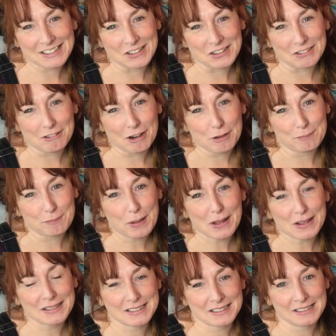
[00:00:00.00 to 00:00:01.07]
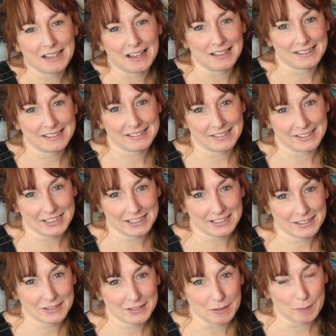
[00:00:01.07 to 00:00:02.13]
your own personalised
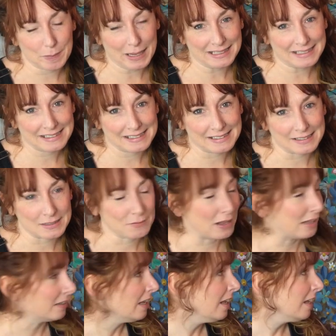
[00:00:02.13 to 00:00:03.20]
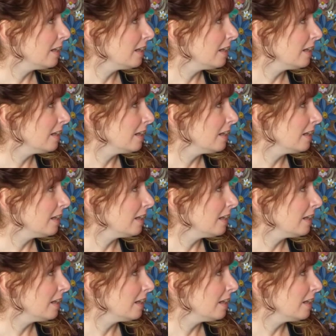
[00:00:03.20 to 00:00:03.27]
touches to your painting as well.